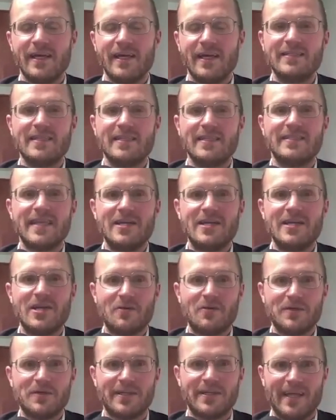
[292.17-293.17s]
is to say
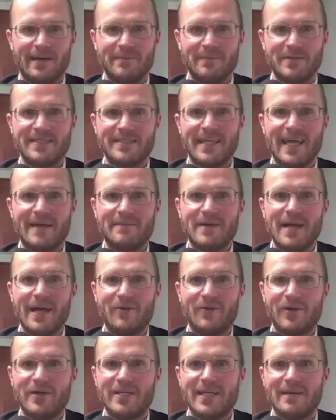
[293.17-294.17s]
no to them, to say, I'm
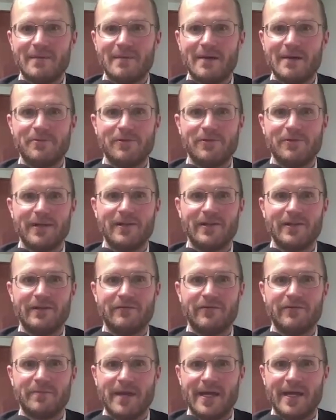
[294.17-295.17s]
not going to get my political
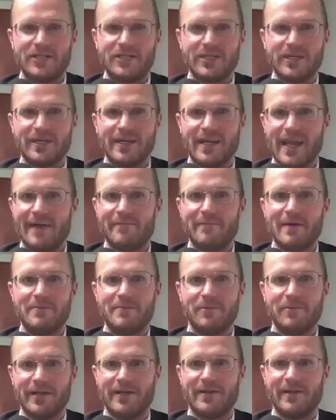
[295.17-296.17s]
information and have my
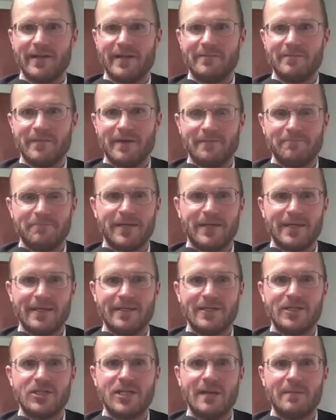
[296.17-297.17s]
political
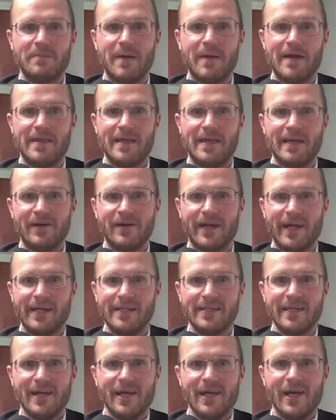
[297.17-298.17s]
opinion shaped by the internet,